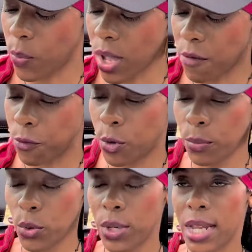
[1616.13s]
We got full
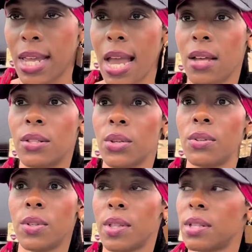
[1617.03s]
moon in Cancer,
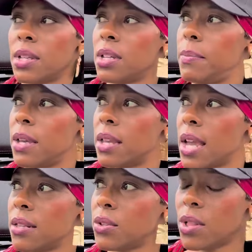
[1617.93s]
so this could be a
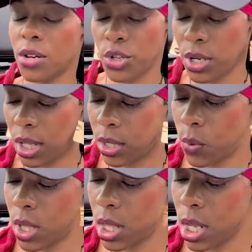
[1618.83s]
Cancer that you're dealing with,